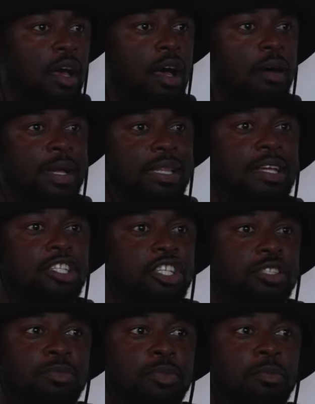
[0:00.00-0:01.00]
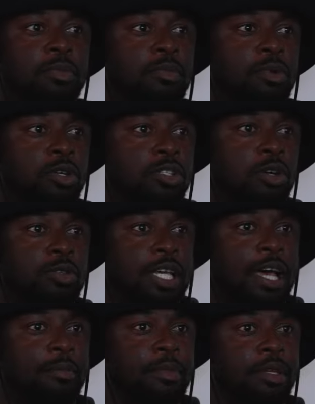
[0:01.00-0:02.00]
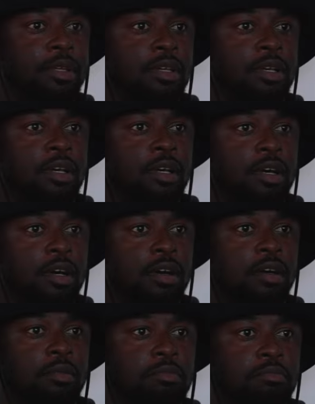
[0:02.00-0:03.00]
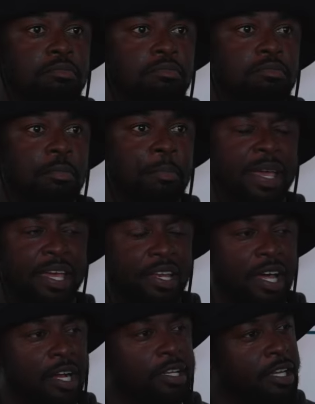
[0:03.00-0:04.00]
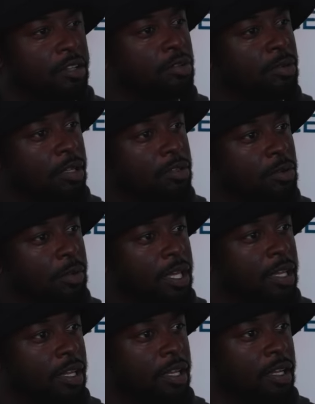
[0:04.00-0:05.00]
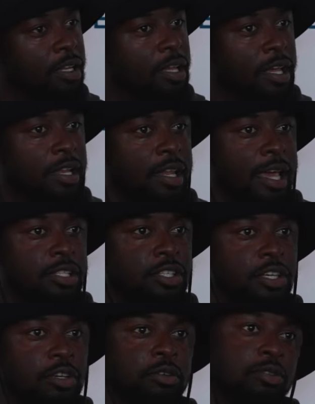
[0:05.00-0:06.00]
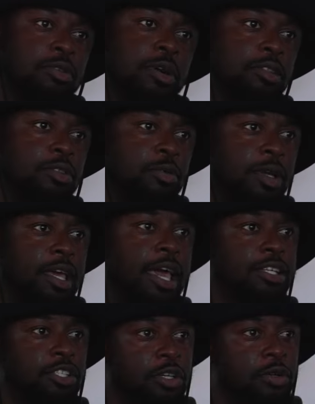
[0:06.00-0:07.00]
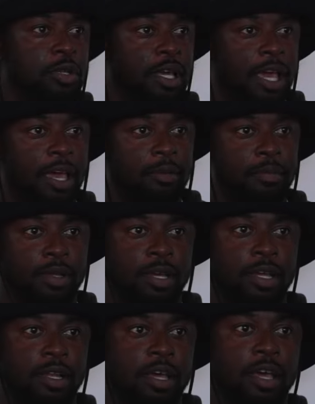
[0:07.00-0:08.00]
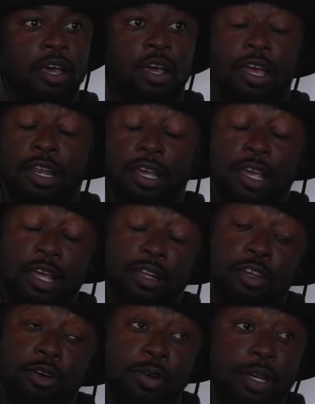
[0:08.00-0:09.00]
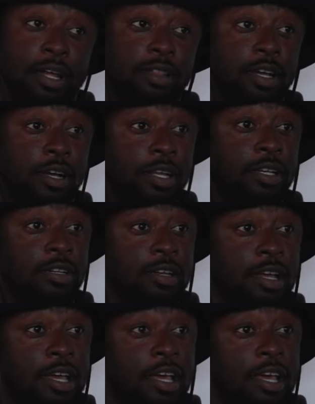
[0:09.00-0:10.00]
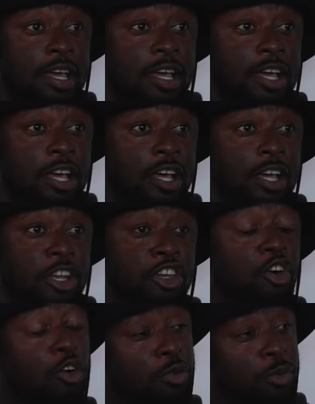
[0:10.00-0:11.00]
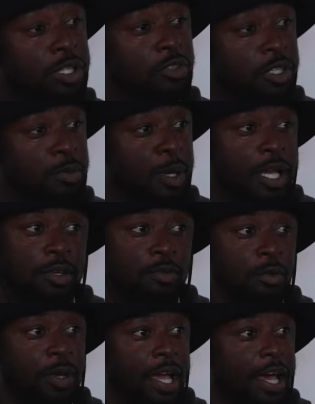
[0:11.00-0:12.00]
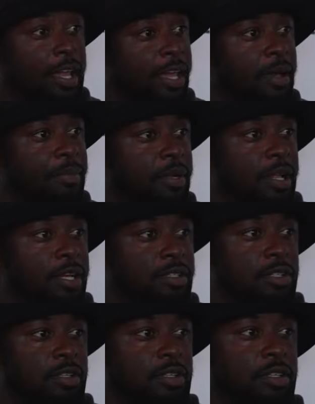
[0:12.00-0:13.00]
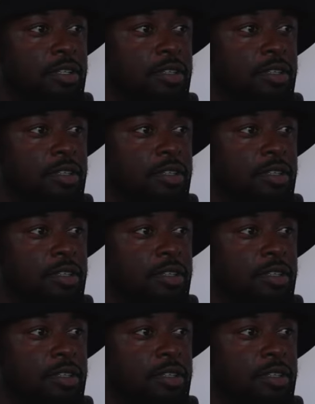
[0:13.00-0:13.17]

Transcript: I think just more so timing, being locked in throughout the week and executing throughout the week, executing the game plan, and, again, going out there and knowing what to expect and when we got to capitalize on it.